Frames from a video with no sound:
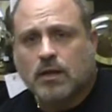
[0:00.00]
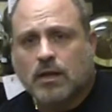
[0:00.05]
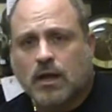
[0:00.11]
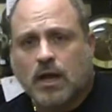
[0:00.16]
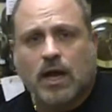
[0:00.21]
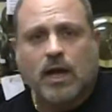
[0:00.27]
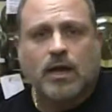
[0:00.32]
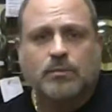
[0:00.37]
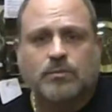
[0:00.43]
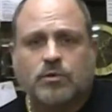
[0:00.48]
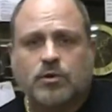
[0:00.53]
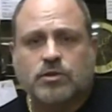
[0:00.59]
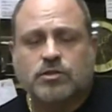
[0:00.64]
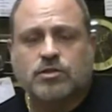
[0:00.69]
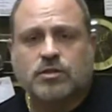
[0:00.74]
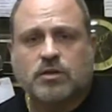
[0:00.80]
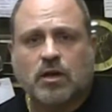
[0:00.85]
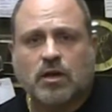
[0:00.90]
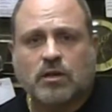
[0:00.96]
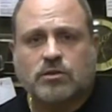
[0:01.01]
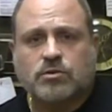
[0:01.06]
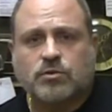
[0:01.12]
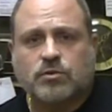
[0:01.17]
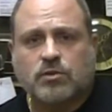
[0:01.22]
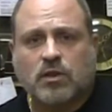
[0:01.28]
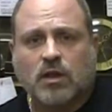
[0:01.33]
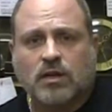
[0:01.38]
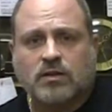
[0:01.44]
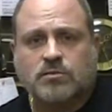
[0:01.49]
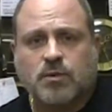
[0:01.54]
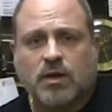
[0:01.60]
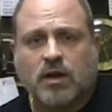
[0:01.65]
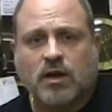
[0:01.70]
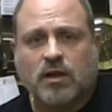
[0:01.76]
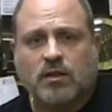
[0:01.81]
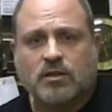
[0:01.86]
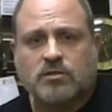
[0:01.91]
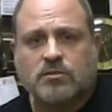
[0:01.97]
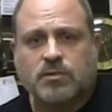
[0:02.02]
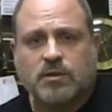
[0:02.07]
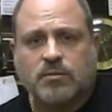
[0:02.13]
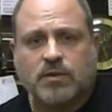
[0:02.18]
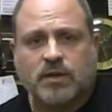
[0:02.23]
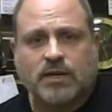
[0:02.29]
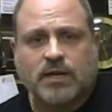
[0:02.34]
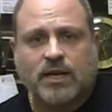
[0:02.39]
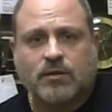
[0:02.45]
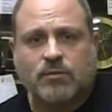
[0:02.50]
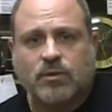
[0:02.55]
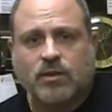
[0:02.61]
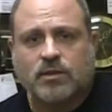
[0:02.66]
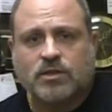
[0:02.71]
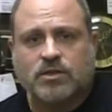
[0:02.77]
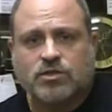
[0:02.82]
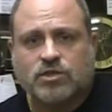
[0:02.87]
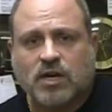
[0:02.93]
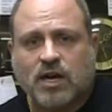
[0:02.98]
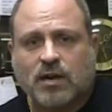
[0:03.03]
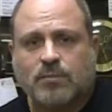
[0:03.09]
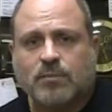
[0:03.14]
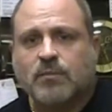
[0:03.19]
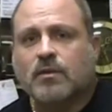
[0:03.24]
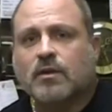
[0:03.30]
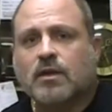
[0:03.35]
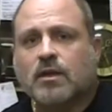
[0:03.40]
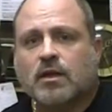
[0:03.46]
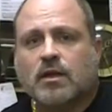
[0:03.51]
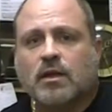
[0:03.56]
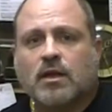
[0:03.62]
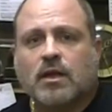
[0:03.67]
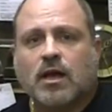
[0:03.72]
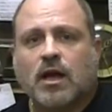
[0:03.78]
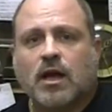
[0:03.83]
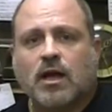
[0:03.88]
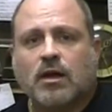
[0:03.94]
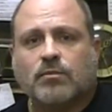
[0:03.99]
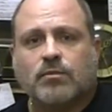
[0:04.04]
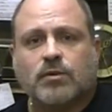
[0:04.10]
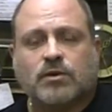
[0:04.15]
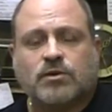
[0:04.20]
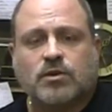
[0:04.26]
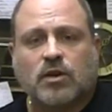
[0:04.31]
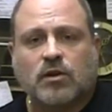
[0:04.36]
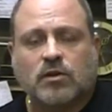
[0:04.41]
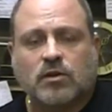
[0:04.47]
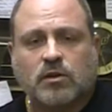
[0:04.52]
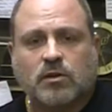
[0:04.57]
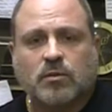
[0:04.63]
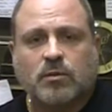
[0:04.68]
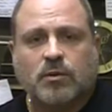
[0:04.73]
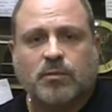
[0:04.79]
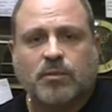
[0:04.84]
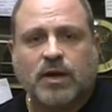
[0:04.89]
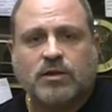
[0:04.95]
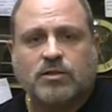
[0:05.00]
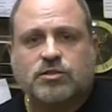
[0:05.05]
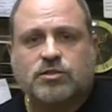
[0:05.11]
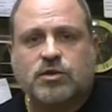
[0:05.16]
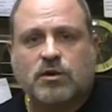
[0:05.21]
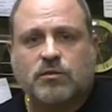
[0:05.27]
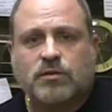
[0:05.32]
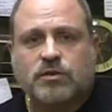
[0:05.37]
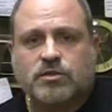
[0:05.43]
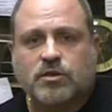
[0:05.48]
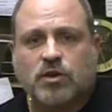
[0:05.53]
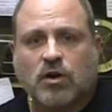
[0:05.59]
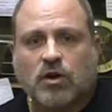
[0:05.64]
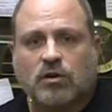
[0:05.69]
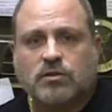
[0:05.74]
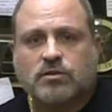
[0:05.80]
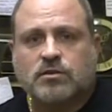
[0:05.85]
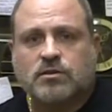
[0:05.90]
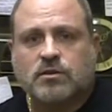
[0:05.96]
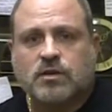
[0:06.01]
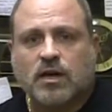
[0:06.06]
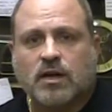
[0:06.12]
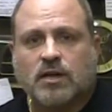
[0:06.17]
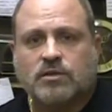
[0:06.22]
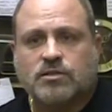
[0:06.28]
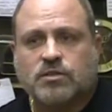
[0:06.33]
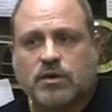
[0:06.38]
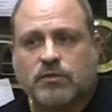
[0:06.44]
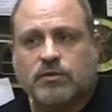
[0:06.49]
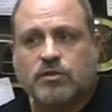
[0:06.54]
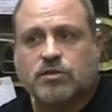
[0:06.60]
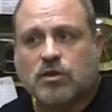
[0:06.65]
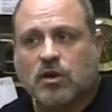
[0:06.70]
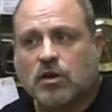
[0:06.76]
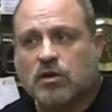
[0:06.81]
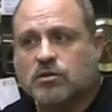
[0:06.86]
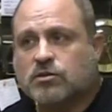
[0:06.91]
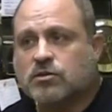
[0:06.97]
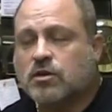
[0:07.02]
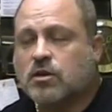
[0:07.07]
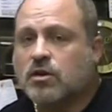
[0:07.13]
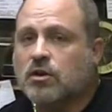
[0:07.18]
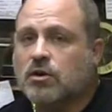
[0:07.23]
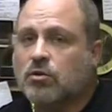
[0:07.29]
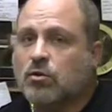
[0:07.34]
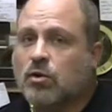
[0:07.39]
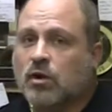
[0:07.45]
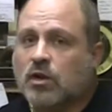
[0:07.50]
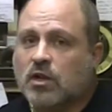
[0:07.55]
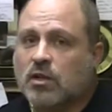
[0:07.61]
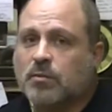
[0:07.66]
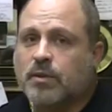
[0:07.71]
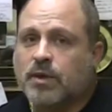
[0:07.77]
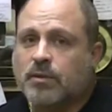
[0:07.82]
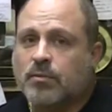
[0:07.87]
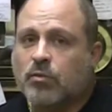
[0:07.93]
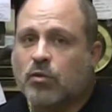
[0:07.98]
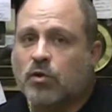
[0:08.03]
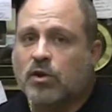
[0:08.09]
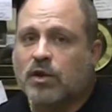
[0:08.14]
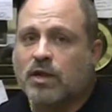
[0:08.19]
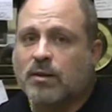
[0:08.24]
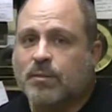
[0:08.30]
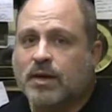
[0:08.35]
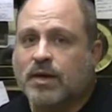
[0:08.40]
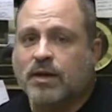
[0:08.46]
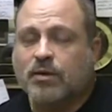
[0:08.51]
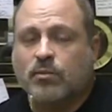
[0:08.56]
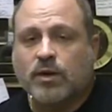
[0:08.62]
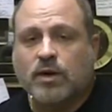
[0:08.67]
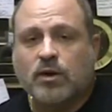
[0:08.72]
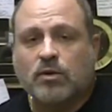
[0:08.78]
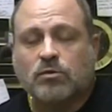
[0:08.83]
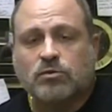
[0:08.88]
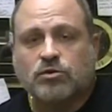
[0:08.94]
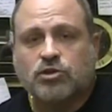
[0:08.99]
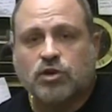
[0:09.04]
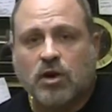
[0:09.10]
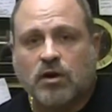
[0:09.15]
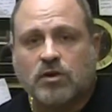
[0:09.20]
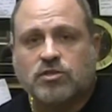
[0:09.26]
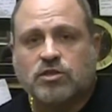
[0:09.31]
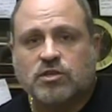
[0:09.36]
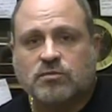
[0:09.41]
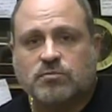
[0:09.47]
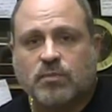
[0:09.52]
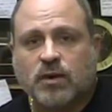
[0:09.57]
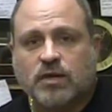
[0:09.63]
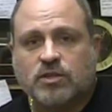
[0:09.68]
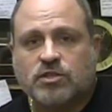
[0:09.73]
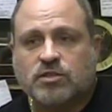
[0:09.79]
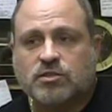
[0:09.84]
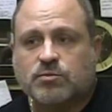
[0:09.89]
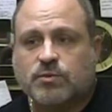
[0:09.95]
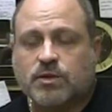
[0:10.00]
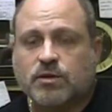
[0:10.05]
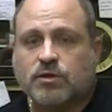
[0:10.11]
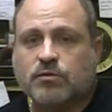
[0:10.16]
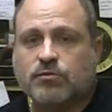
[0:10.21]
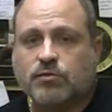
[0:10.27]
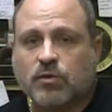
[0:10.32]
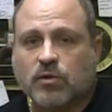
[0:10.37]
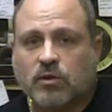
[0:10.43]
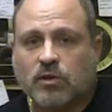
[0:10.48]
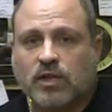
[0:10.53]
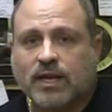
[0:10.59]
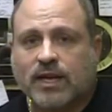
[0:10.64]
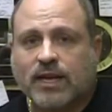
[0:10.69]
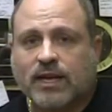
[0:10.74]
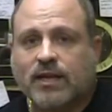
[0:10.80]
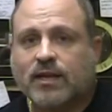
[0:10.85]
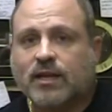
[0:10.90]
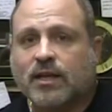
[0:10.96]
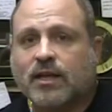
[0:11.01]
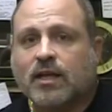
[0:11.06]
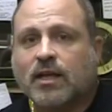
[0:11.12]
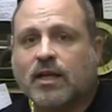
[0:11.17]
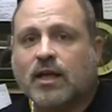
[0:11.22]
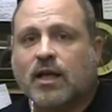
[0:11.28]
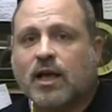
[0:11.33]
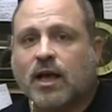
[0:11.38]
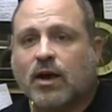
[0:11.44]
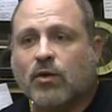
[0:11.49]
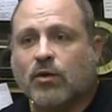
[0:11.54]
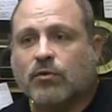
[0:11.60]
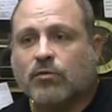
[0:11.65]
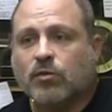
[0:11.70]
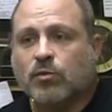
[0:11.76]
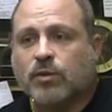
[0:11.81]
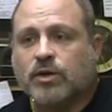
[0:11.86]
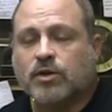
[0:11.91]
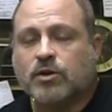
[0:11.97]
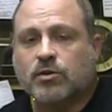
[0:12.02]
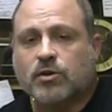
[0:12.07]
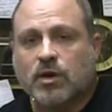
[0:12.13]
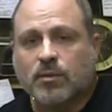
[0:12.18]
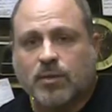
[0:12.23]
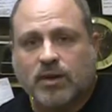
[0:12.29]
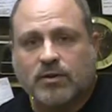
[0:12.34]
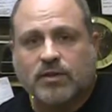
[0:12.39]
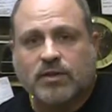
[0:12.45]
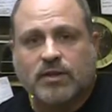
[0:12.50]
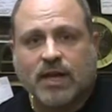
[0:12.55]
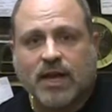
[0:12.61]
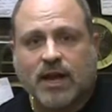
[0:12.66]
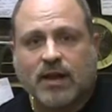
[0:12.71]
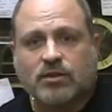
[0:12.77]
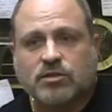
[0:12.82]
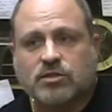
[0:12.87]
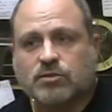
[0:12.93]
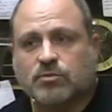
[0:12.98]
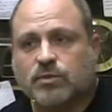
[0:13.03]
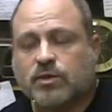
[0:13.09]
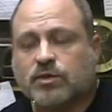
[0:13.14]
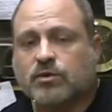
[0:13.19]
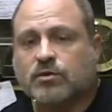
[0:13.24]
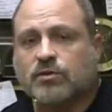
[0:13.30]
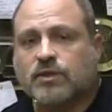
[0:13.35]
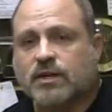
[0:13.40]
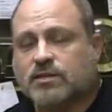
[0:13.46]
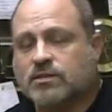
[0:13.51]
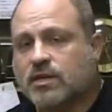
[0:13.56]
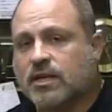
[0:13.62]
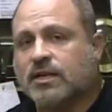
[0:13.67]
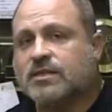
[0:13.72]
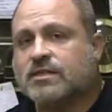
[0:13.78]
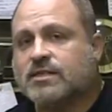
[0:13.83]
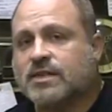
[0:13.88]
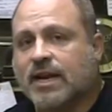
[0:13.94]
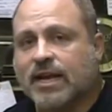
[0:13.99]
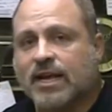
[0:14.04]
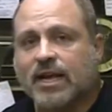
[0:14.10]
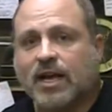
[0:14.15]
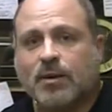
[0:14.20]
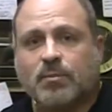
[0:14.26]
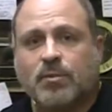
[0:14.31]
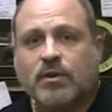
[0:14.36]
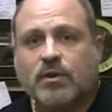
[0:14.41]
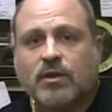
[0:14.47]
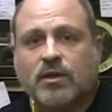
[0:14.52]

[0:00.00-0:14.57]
Hi, I'm Christian Hollis with Clocks by Hollis. Me and my dad run the shop. I'm going to talk a little bit about service calls. Service calls, we're a little bit more limited. We don't charge as much as we do for cleaning. However, we do come out to the house and we do things like setting up